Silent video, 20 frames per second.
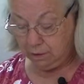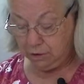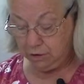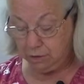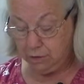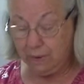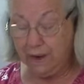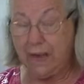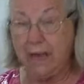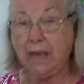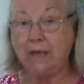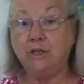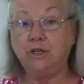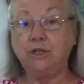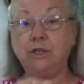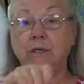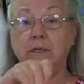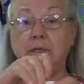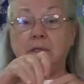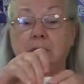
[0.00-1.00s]
your
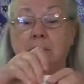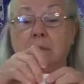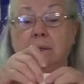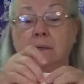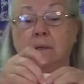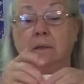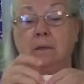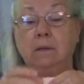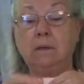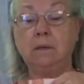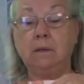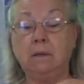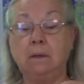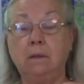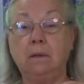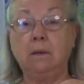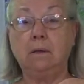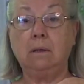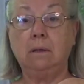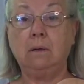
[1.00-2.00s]
edges
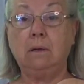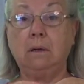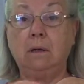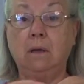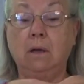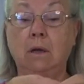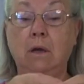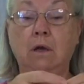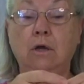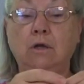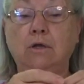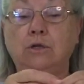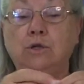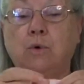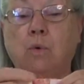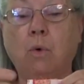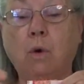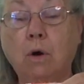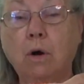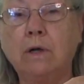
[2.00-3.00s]

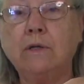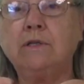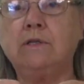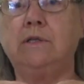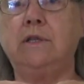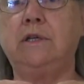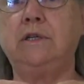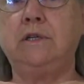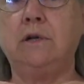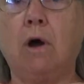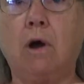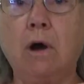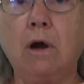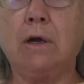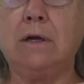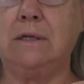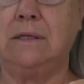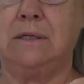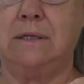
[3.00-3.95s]
towards the dark